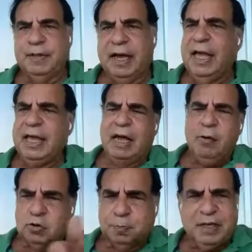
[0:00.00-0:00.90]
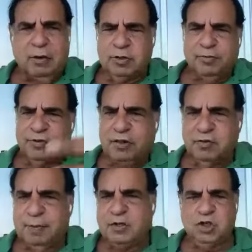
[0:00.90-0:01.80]
And I, I was speaking with a
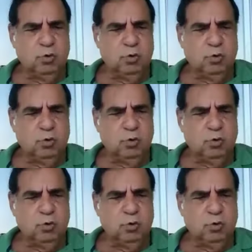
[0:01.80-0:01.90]
friend of mine.